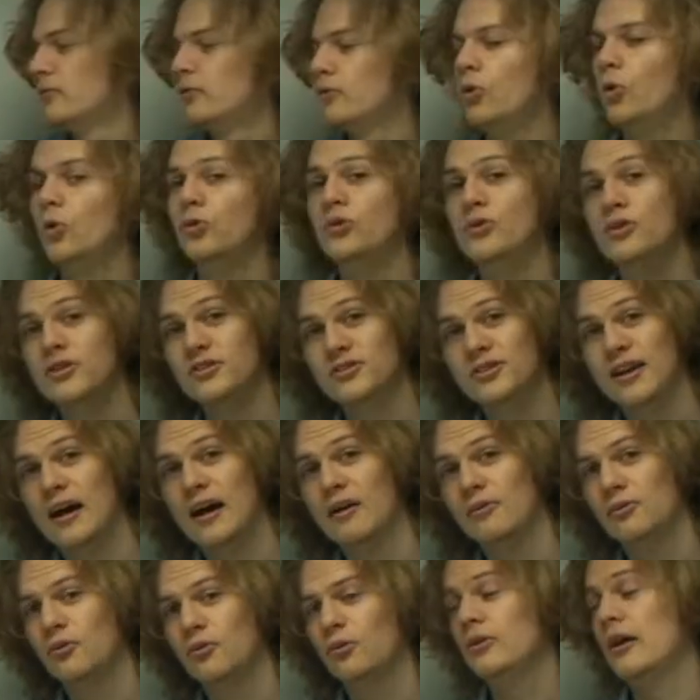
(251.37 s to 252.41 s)
or to the
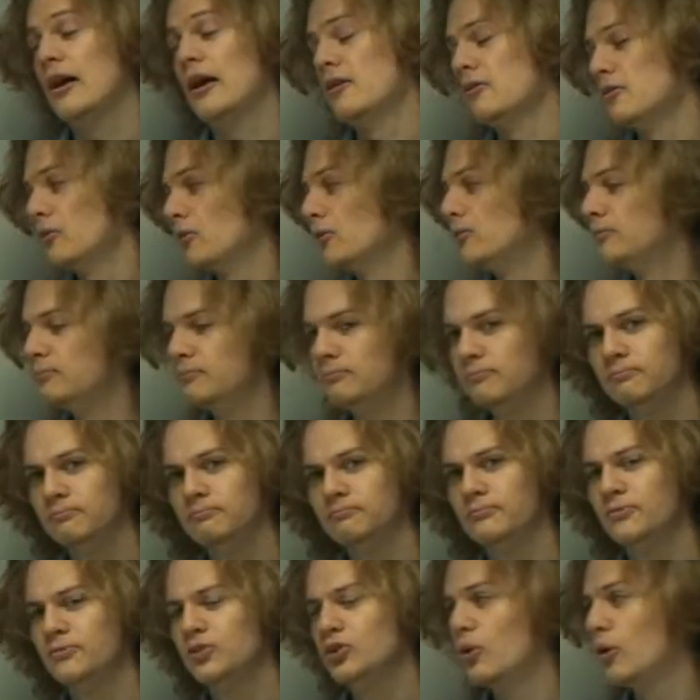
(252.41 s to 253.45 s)
south, or down, or
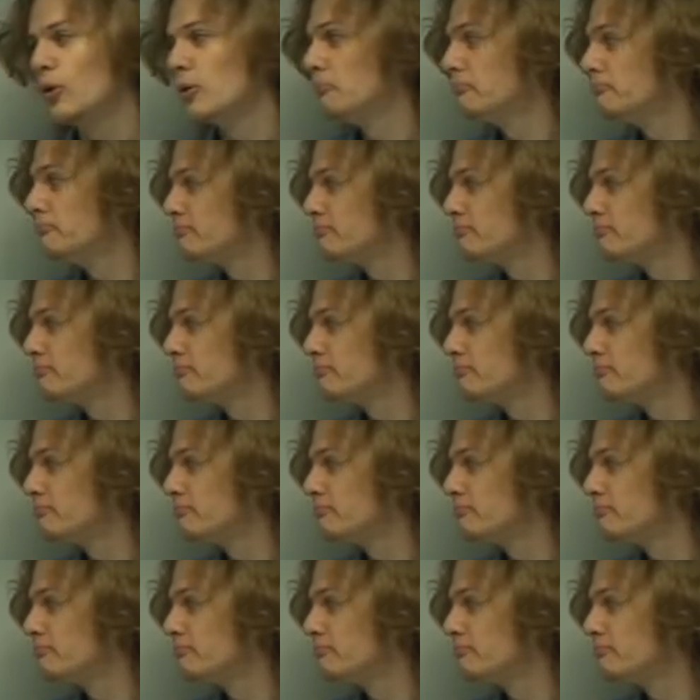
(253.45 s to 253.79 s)
so on.